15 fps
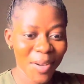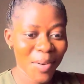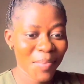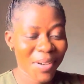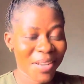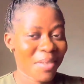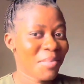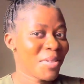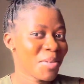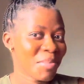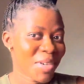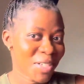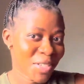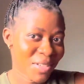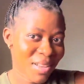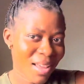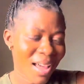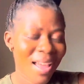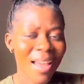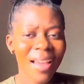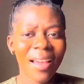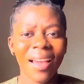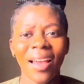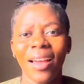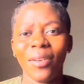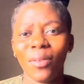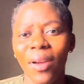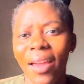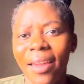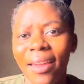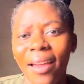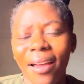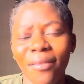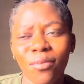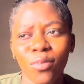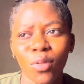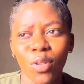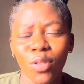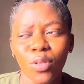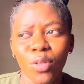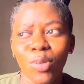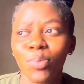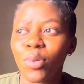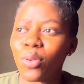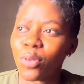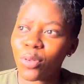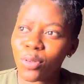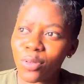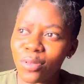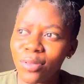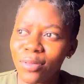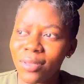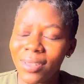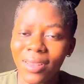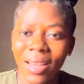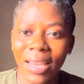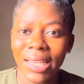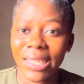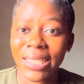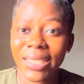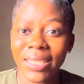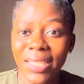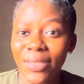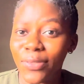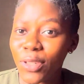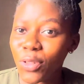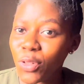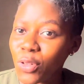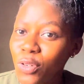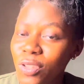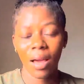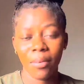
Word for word: my name is Bashala I know I have not spoken like in this video